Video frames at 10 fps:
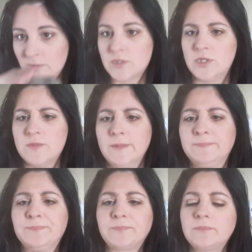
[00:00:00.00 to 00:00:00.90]
excuse me,
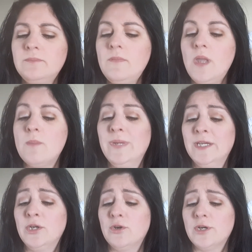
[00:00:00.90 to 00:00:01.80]

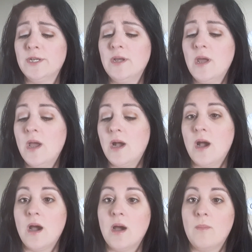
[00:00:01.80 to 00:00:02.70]
being good
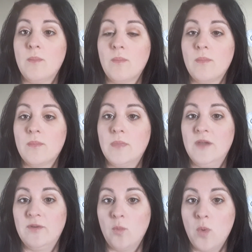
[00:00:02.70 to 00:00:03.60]

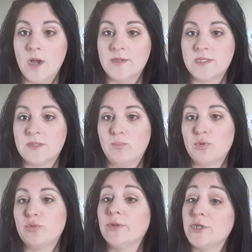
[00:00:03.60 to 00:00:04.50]
if it was
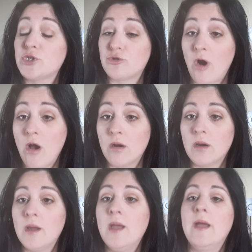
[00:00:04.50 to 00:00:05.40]
brewed really
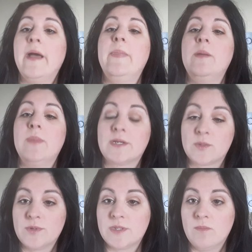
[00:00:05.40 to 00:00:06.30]
strong and then mixed
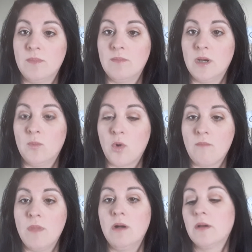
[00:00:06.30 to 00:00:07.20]
with some
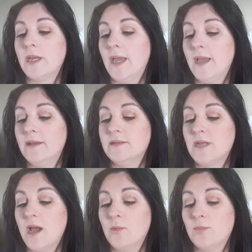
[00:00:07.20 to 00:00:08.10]
warm milk, and
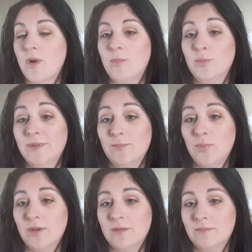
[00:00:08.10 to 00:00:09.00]
I would probably
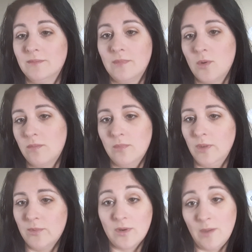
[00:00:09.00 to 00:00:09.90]
put
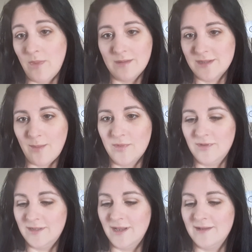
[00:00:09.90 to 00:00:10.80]
whipped cream on top of
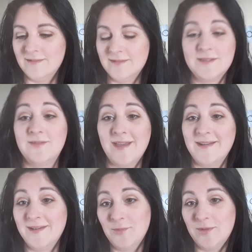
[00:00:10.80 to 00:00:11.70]
it, and
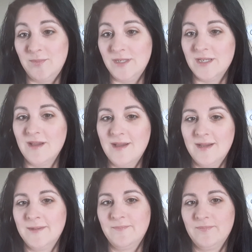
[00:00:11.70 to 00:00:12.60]
then it would be,
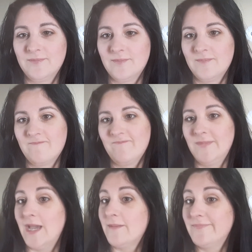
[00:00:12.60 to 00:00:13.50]

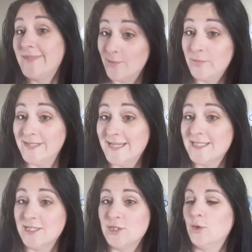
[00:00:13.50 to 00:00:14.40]
yeah, then it would be
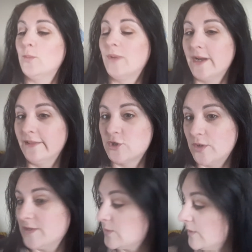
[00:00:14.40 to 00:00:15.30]
tasty too, but I'll
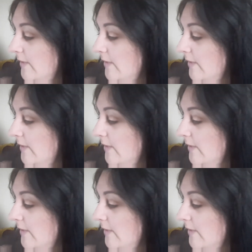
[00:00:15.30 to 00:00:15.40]
enjoy this one the